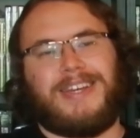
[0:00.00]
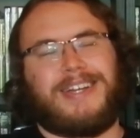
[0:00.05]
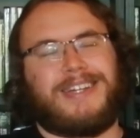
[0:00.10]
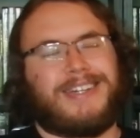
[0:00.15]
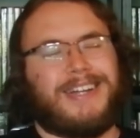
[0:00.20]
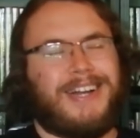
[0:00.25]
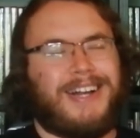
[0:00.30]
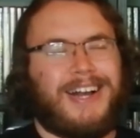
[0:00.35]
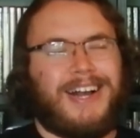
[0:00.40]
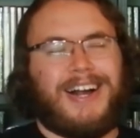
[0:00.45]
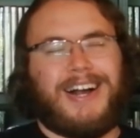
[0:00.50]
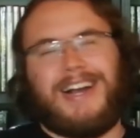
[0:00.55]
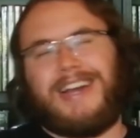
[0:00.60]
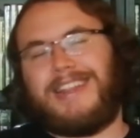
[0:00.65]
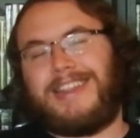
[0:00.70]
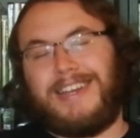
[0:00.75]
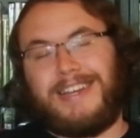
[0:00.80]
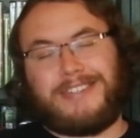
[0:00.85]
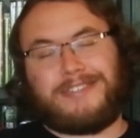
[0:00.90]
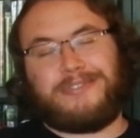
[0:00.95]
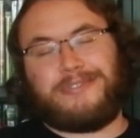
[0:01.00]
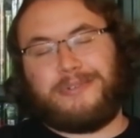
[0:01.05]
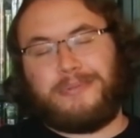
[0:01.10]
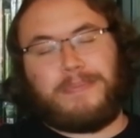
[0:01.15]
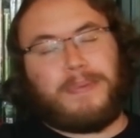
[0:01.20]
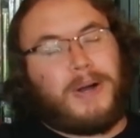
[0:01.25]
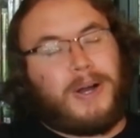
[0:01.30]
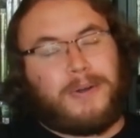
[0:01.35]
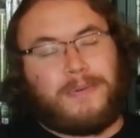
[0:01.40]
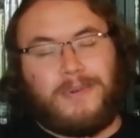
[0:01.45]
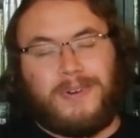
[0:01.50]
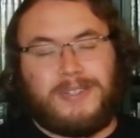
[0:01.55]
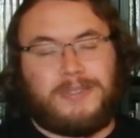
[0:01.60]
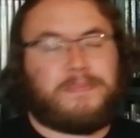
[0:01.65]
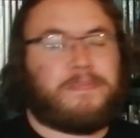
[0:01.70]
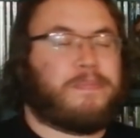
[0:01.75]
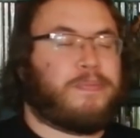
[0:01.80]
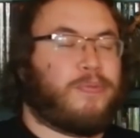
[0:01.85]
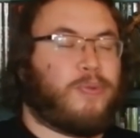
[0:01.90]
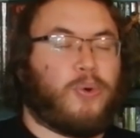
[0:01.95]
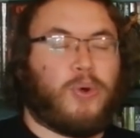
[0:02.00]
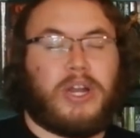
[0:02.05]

I think Tupac was